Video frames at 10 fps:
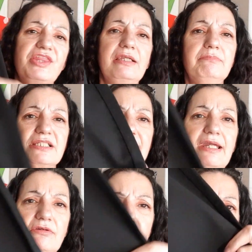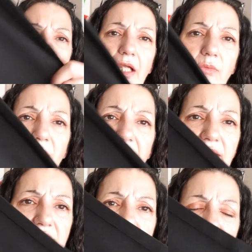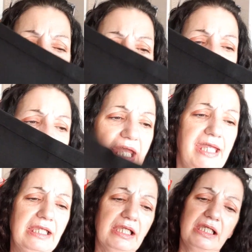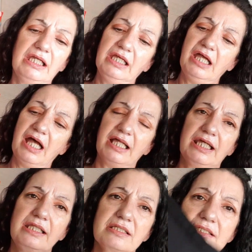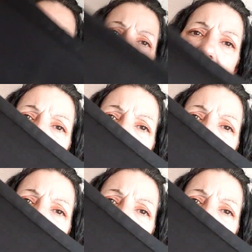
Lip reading: thin material. It's lightweight. It's not too thick. I like this colour,